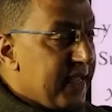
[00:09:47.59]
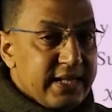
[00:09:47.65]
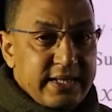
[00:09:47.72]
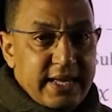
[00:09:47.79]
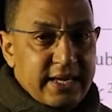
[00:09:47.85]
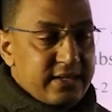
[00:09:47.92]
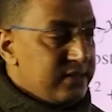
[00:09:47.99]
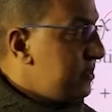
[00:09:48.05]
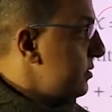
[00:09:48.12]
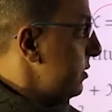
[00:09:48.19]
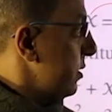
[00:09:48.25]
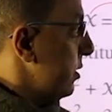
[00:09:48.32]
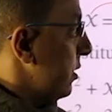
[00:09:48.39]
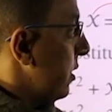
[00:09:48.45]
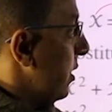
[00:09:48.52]
and
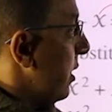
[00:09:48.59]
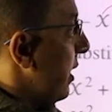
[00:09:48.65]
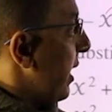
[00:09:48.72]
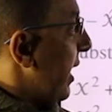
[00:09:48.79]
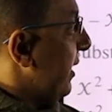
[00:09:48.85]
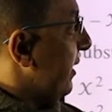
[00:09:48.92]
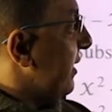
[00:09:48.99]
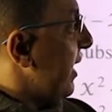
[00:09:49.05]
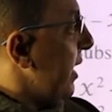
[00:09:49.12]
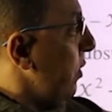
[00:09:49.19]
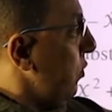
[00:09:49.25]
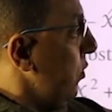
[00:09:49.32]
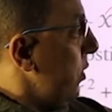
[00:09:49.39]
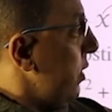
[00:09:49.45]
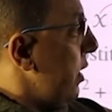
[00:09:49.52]
x. And
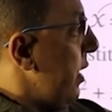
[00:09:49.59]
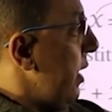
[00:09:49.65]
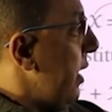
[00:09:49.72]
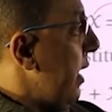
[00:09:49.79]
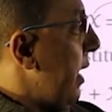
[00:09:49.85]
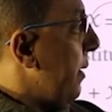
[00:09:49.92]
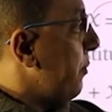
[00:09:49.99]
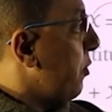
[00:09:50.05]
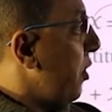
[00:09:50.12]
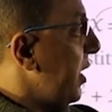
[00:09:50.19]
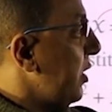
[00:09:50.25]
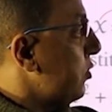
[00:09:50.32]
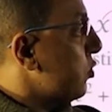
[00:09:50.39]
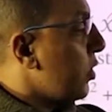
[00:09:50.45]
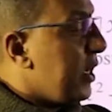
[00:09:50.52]
now I'm
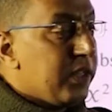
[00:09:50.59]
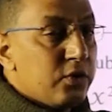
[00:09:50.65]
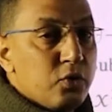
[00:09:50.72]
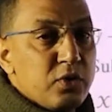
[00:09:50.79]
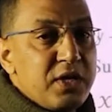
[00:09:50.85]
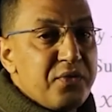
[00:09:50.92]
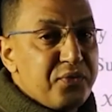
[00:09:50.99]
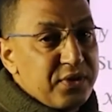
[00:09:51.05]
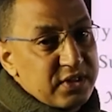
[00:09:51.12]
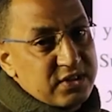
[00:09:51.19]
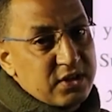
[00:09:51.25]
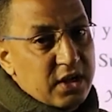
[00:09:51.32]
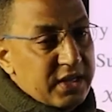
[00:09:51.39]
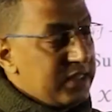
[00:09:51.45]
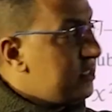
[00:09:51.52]
going to write two different
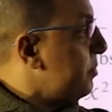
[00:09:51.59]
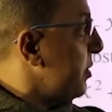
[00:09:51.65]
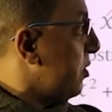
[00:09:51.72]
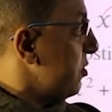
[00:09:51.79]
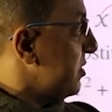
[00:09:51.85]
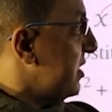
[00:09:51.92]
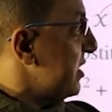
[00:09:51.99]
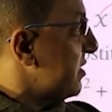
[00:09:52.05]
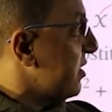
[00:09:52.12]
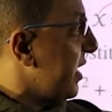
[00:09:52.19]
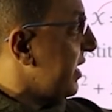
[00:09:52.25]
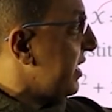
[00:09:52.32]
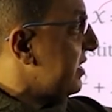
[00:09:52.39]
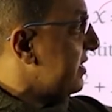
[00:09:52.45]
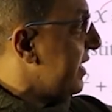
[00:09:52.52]
signs because this
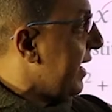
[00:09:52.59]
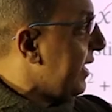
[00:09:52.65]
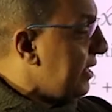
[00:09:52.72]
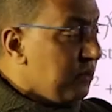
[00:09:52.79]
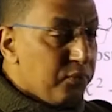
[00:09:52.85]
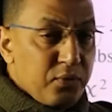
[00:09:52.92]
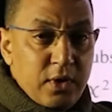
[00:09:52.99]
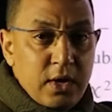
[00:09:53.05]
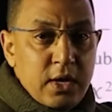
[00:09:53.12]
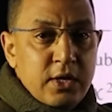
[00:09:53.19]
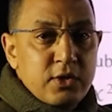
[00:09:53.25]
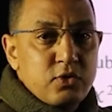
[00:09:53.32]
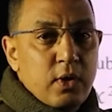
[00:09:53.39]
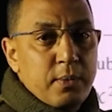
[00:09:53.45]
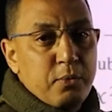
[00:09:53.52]
sign is negative.
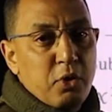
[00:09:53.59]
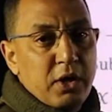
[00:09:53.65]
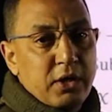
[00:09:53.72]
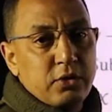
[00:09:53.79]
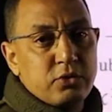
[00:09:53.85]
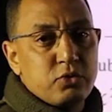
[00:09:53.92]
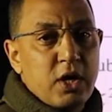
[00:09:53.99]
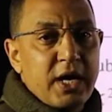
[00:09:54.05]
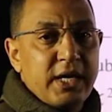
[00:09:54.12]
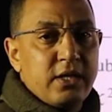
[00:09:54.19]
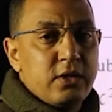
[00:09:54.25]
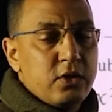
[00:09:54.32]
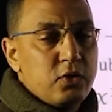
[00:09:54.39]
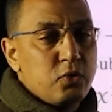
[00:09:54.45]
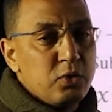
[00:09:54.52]
So I'm going to
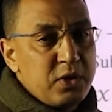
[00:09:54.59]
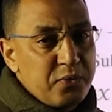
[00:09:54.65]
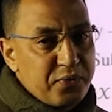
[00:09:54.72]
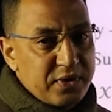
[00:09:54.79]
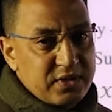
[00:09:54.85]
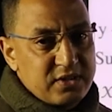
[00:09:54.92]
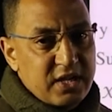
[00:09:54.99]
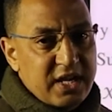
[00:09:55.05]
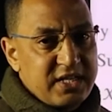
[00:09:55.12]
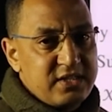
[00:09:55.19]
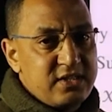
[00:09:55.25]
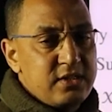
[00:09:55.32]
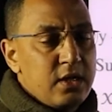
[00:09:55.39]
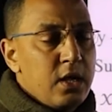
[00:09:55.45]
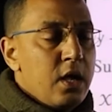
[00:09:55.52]
write two different
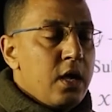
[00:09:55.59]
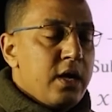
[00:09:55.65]
signs,